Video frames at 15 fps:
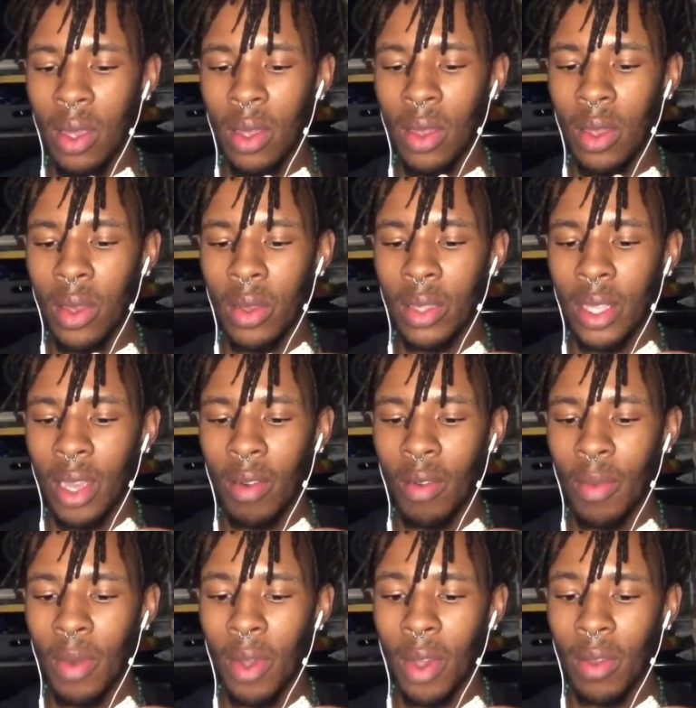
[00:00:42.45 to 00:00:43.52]
those that are a
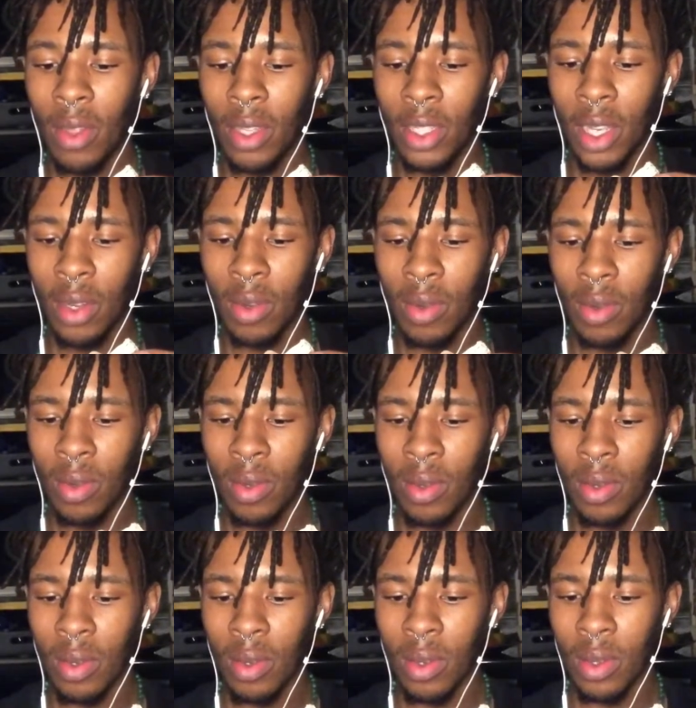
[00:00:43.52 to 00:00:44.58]
part of the channel,
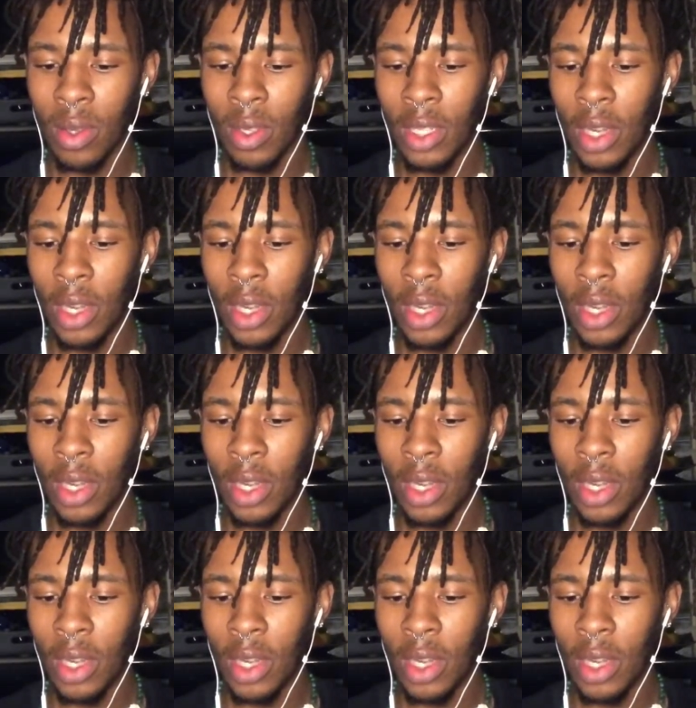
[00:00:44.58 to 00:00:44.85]
those